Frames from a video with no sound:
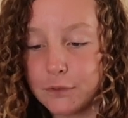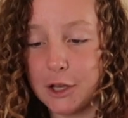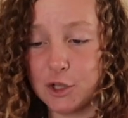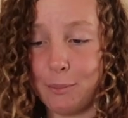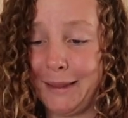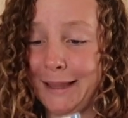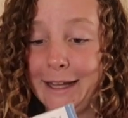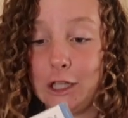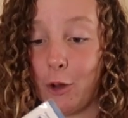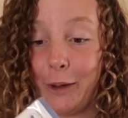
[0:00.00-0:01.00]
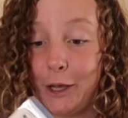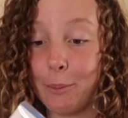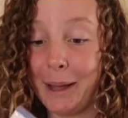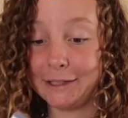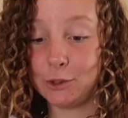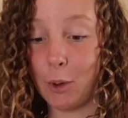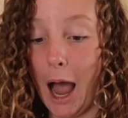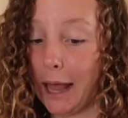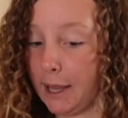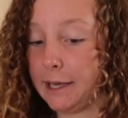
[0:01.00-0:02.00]
I saw Millie and Chloe got pastel
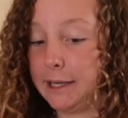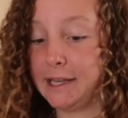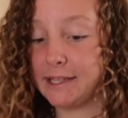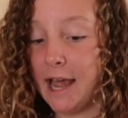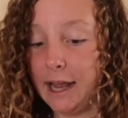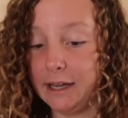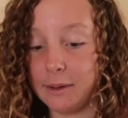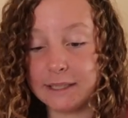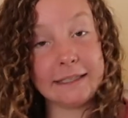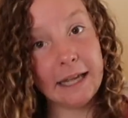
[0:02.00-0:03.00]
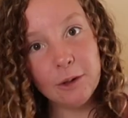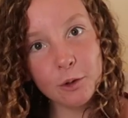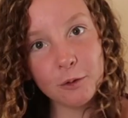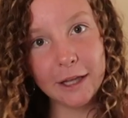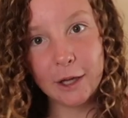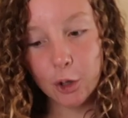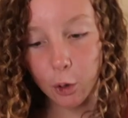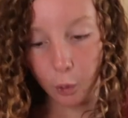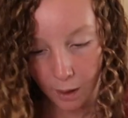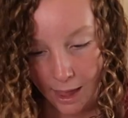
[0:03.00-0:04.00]
highlighters and I was like, they look really
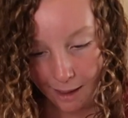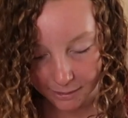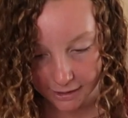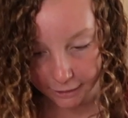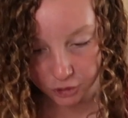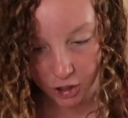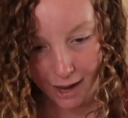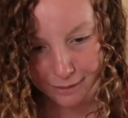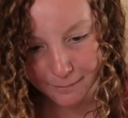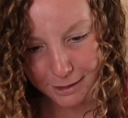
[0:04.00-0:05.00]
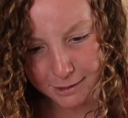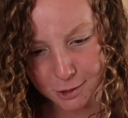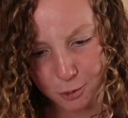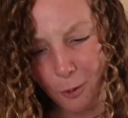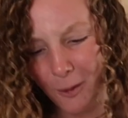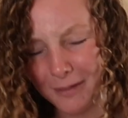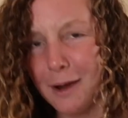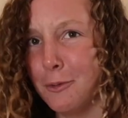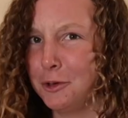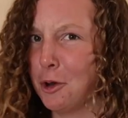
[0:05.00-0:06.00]
cool, but then I tried them in store and
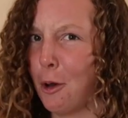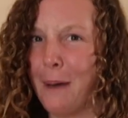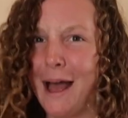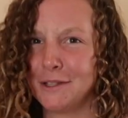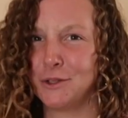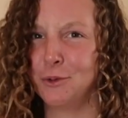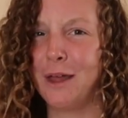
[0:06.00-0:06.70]
they were not pastel.